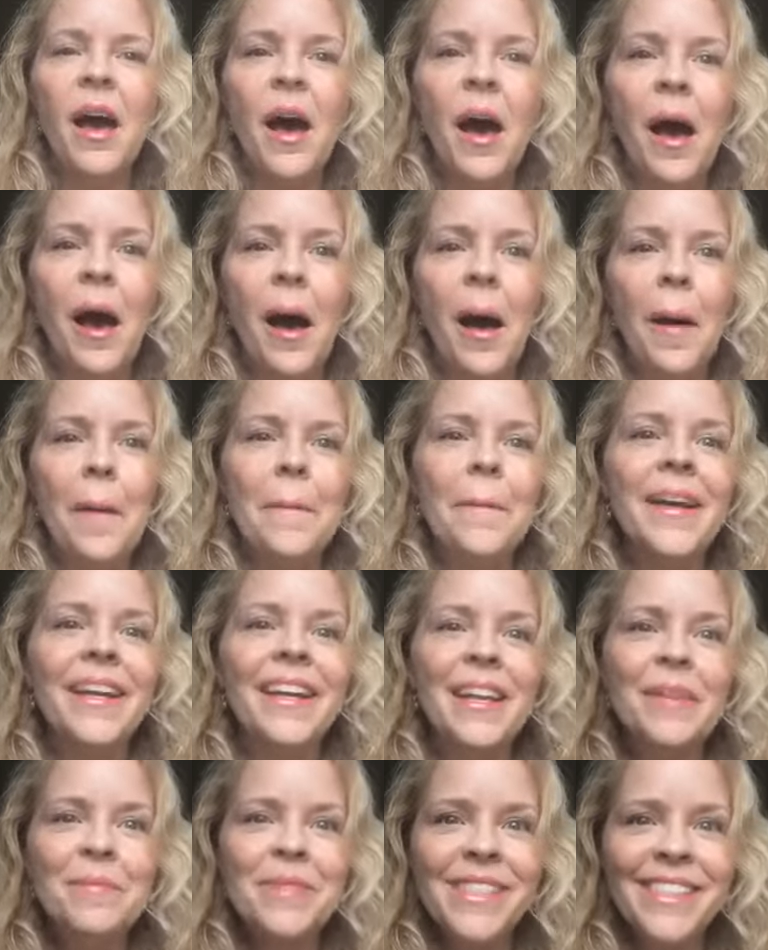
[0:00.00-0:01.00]
Uh, my
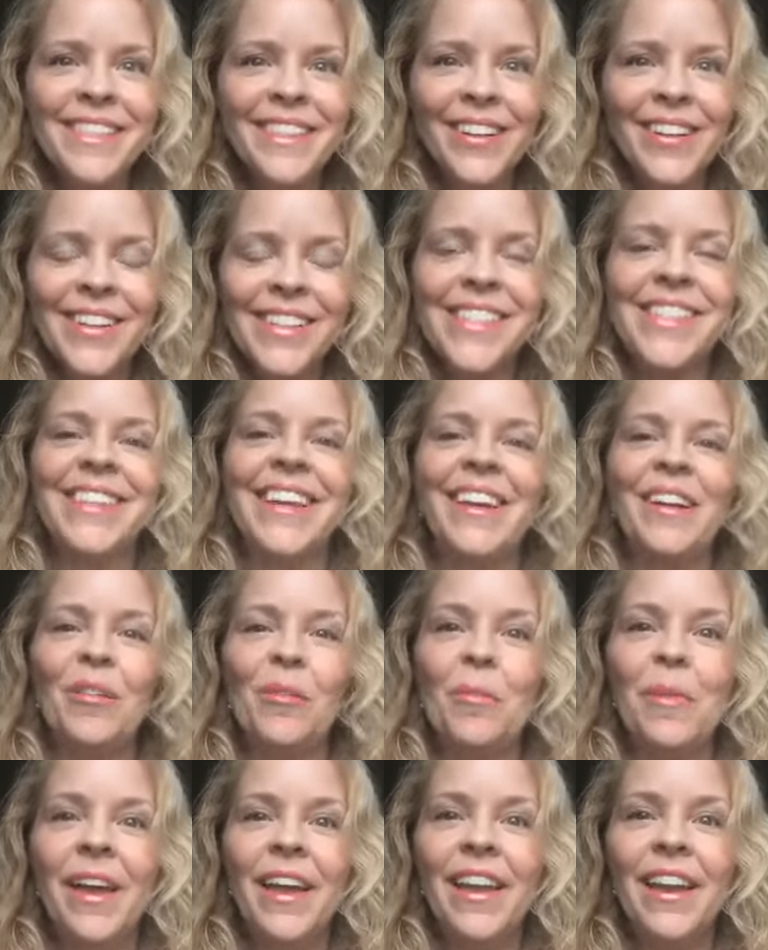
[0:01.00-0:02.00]
name is Sarah
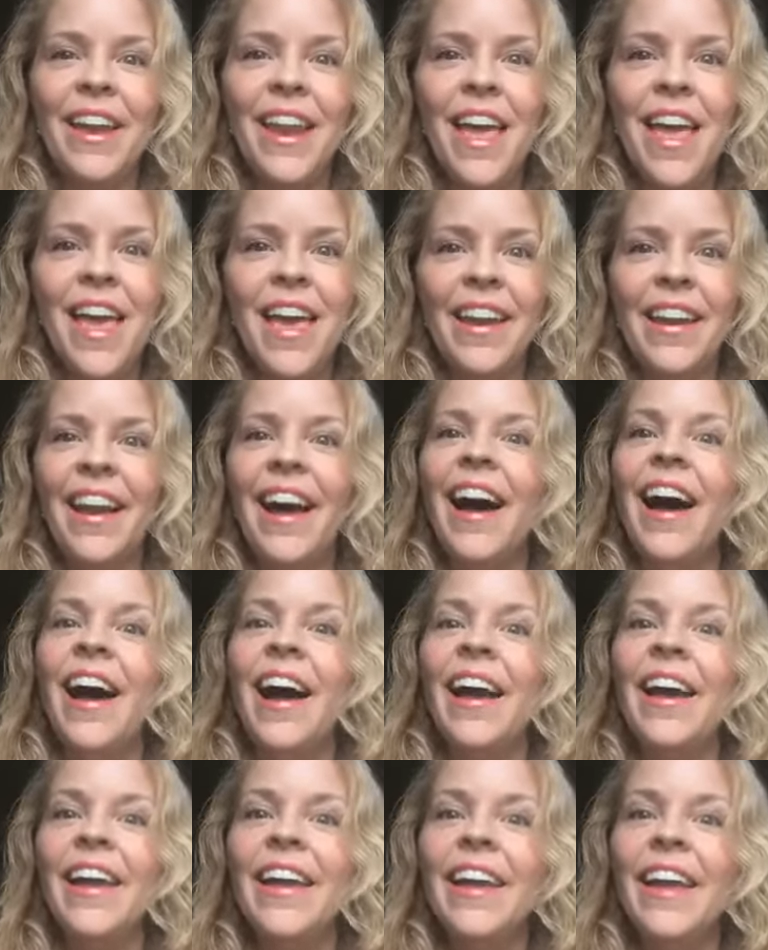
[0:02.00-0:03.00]
Seidelmann and
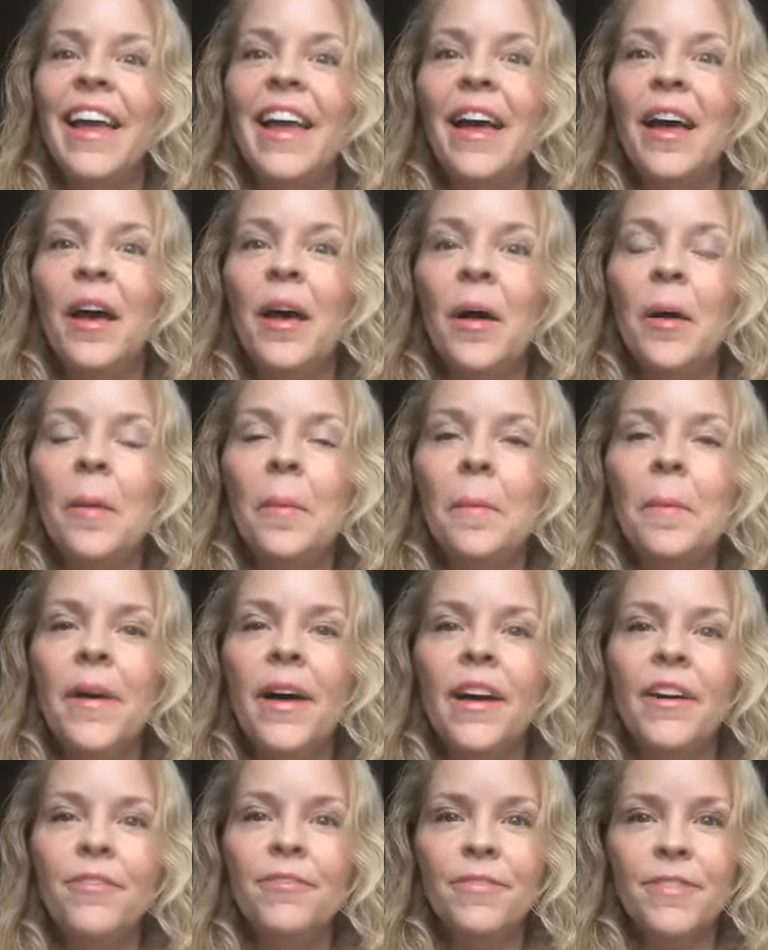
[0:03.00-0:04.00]
I am
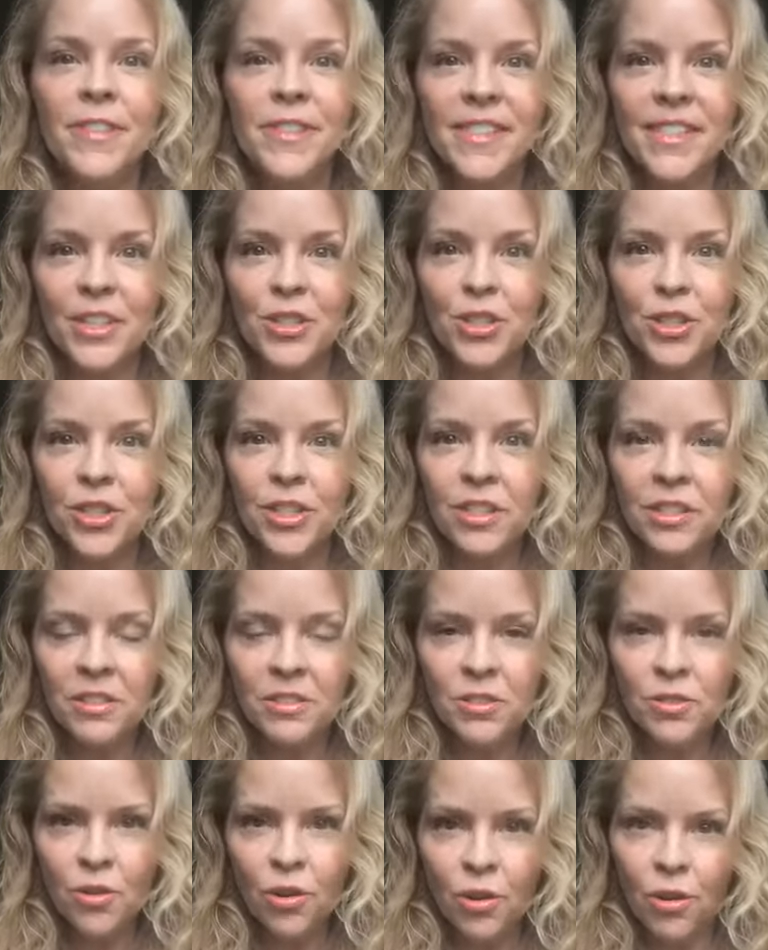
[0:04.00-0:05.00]
a physician
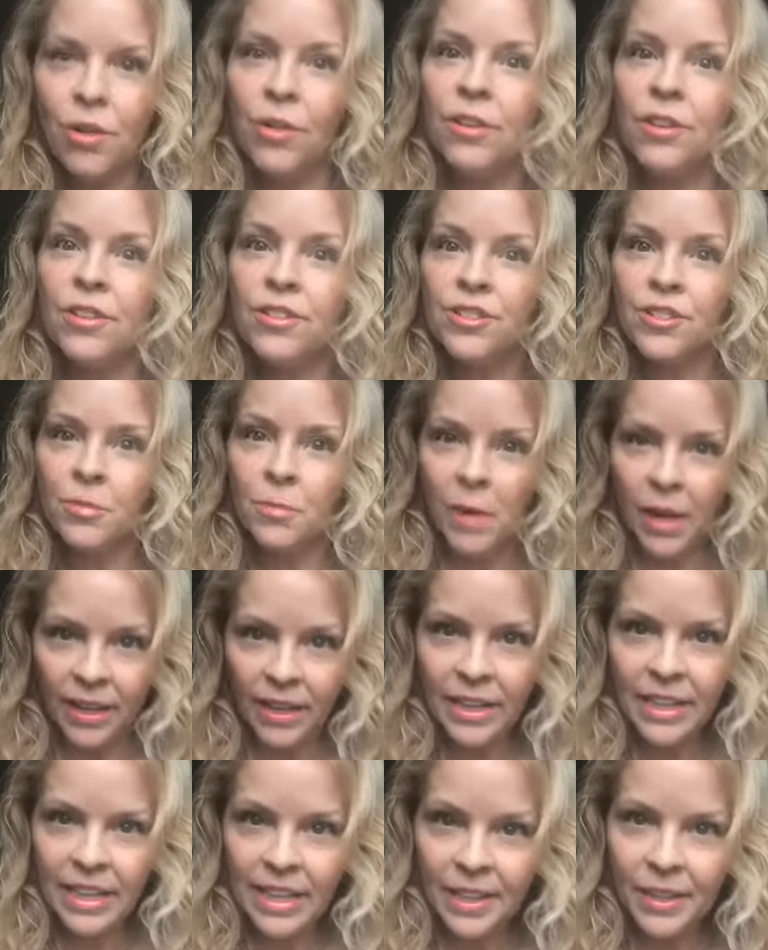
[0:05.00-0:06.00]
turned
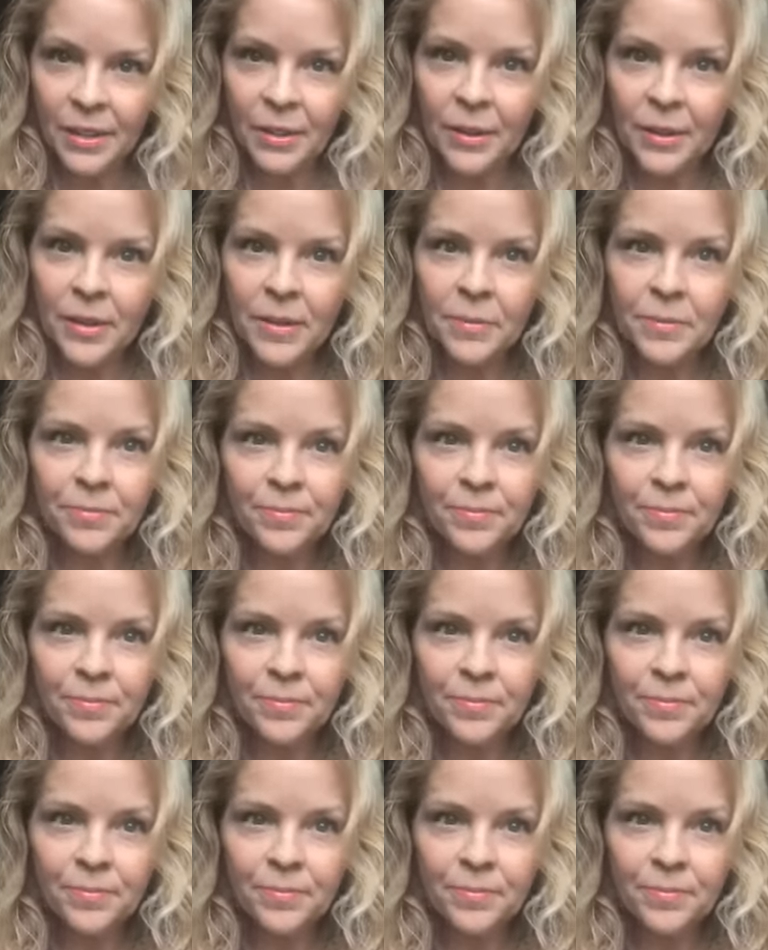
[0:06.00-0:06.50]
shamanic healer